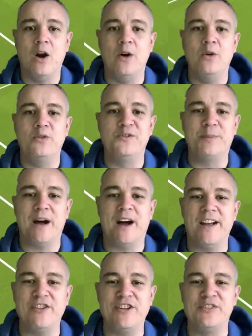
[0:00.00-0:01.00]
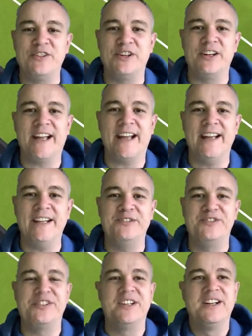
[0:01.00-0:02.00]
Oh, Sparhitch isn't going to get
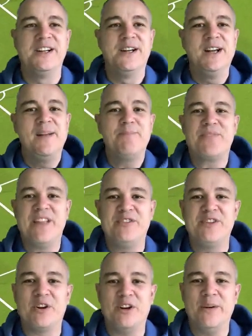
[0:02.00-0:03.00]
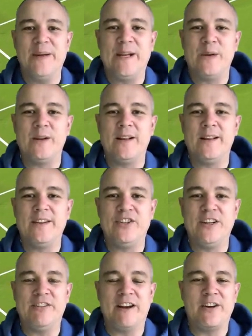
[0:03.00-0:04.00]
his. He's not going to equal the
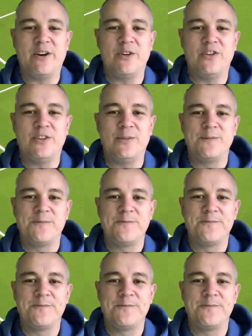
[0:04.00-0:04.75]
clean sheet record.